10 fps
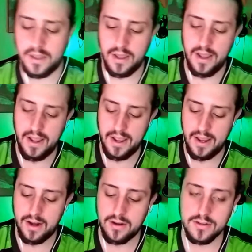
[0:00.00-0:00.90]

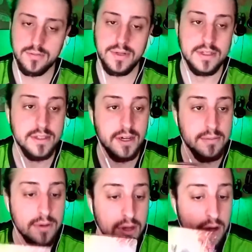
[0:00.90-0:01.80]
And I also picked
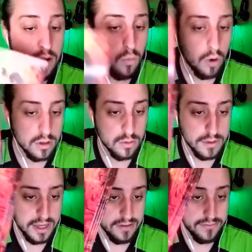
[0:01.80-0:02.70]
up Wonder Woman
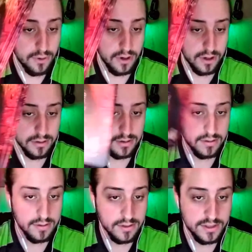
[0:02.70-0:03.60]
84
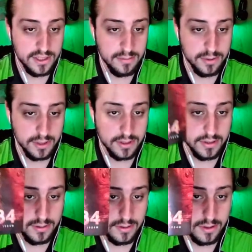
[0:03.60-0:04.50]
Steelbook.
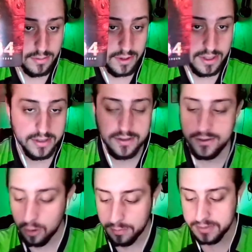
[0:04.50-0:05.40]
Probably the
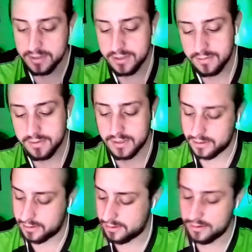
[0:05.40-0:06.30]
dopest Steelbook
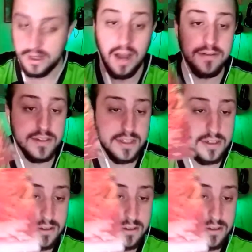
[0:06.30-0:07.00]
I've seen in a